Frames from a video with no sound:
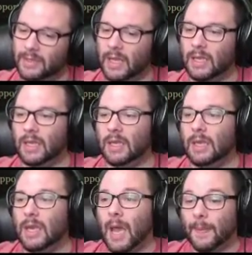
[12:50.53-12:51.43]
tanky.
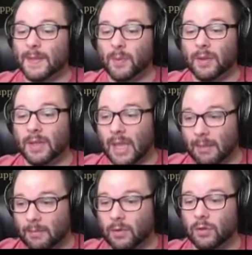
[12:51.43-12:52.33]
At this point in the
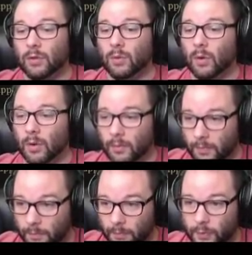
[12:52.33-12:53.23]
game, you are
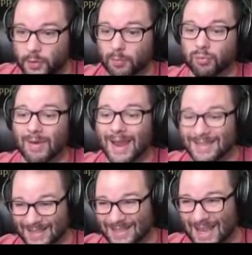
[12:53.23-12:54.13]

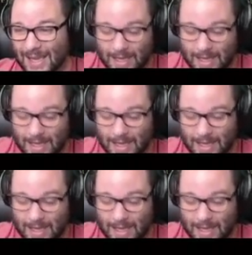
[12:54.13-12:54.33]
surprisingly tanky.